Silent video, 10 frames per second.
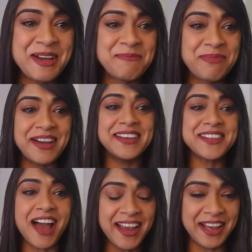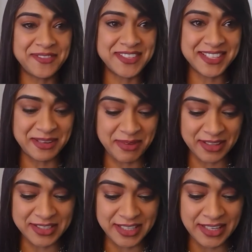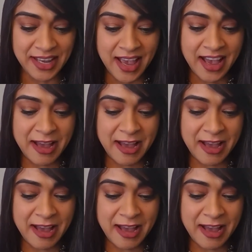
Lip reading: But I have to say, Melody,